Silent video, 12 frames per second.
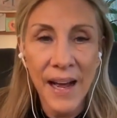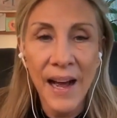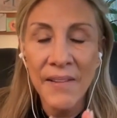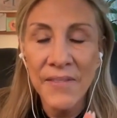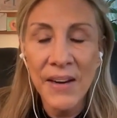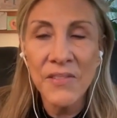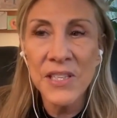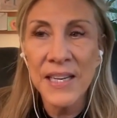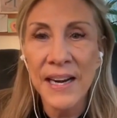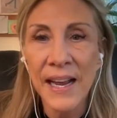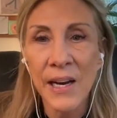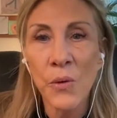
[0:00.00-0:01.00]
I've never
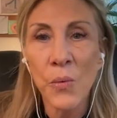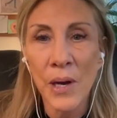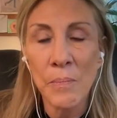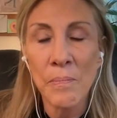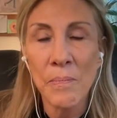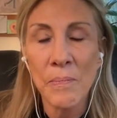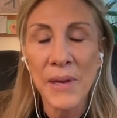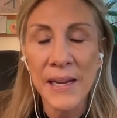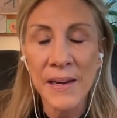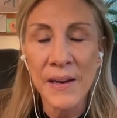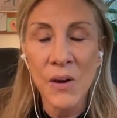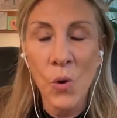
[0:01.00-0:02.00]
seen anyone
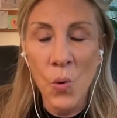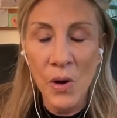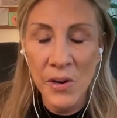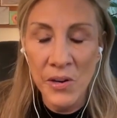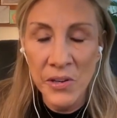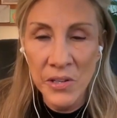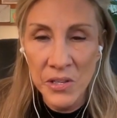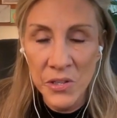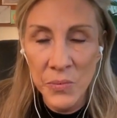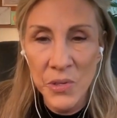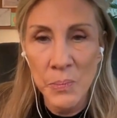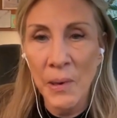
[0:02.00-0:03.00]
be ordered
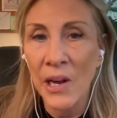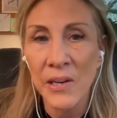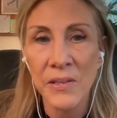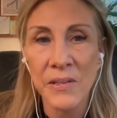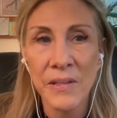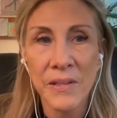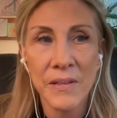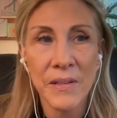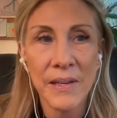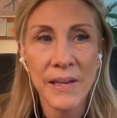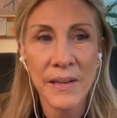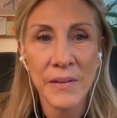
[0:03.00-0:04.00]
to respond
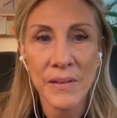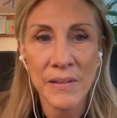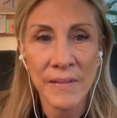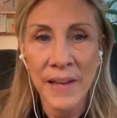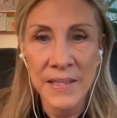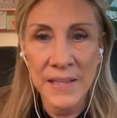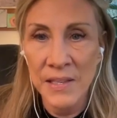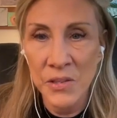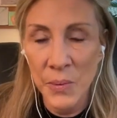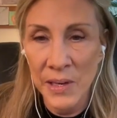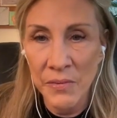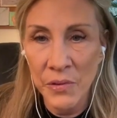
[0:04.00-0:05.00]
in less than
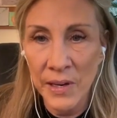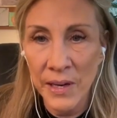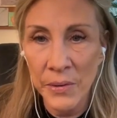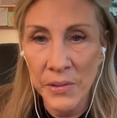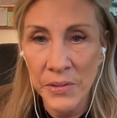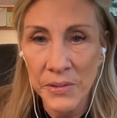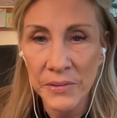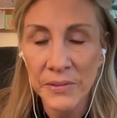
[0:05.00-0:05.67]
24 hours.